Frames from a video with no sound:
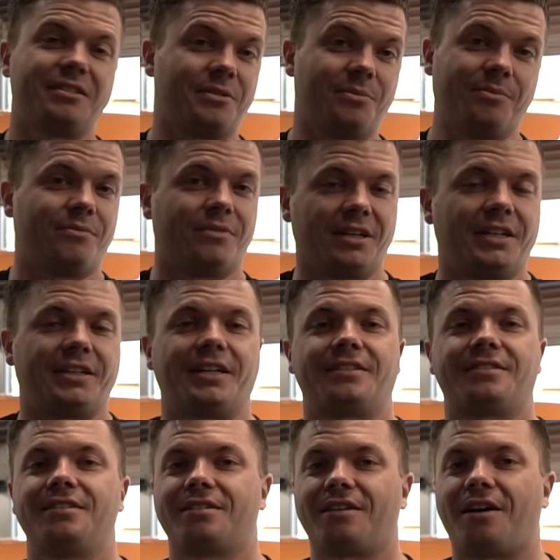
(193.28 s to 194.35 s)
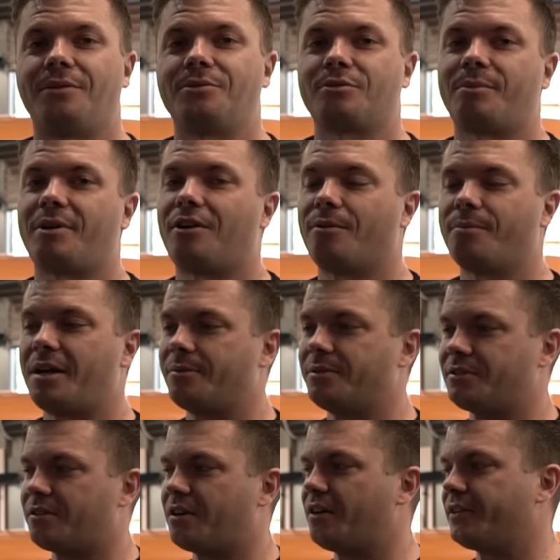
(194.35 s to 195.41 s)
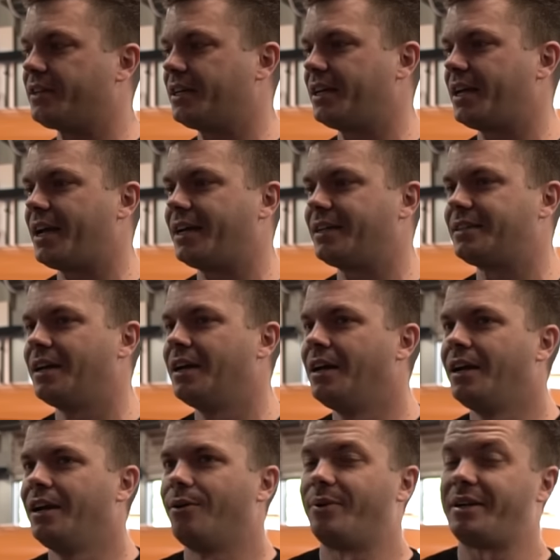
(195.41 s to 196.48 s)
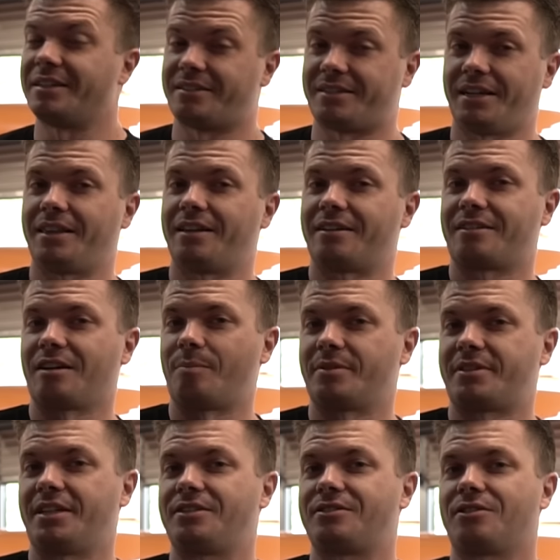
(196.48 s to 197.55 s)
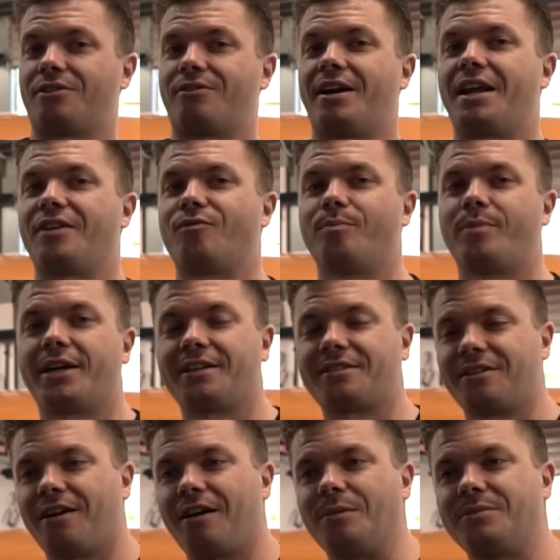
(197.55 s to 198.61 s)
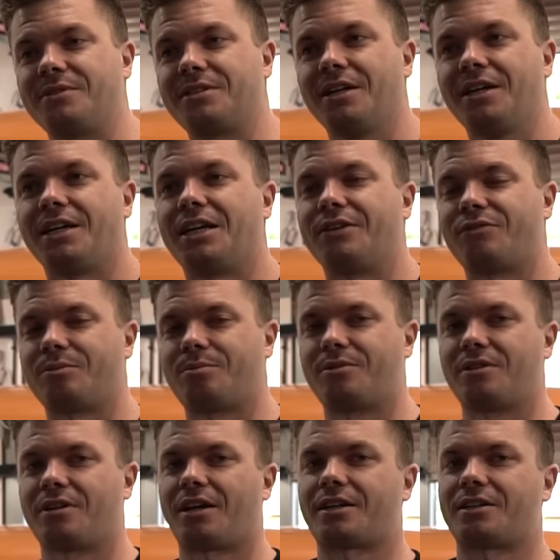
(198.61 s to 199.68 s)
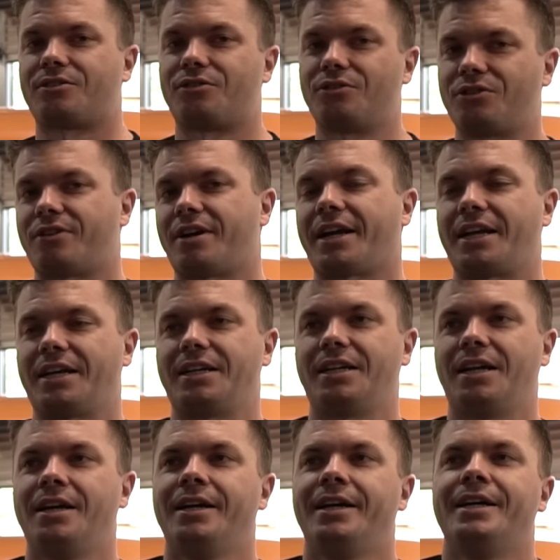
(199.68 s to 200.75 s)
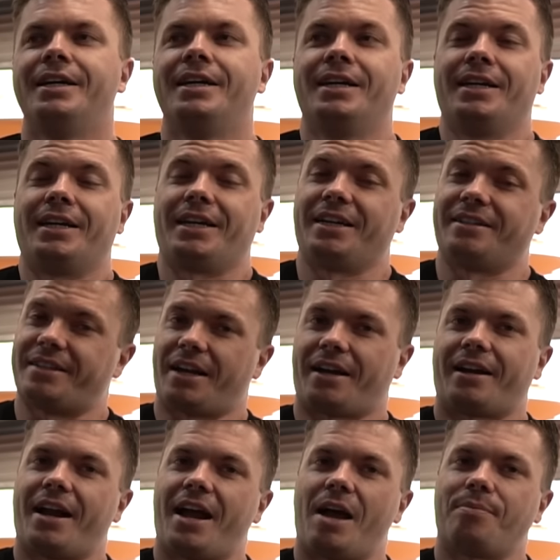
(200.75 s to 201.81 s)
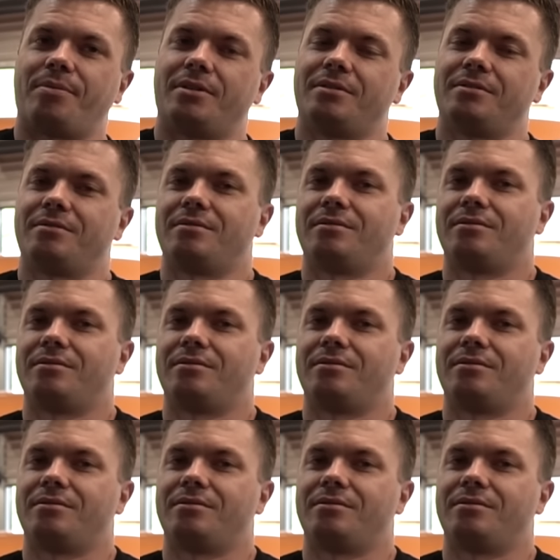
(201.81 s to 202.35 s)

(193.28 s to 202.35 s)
some really decent times when my old man was driving it, and we can see that it's got potential to run even better times if we put like a true track in it. Is that going to happen?